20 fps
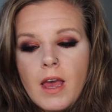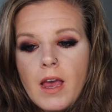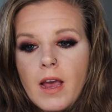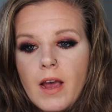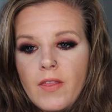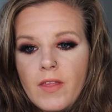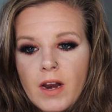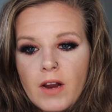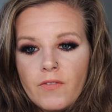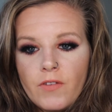
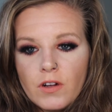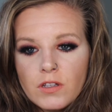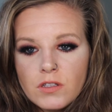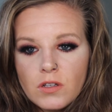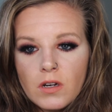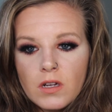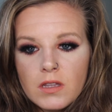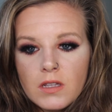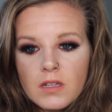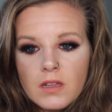And then I've
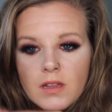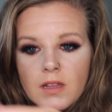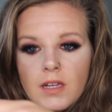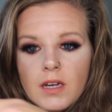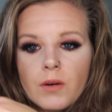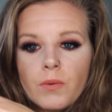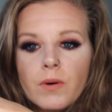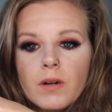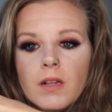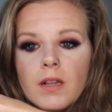also got the
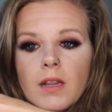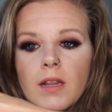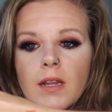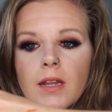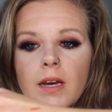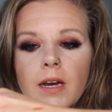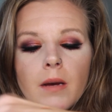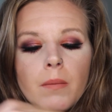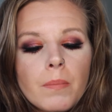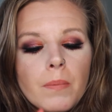liquid
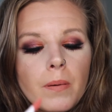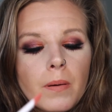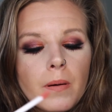lip,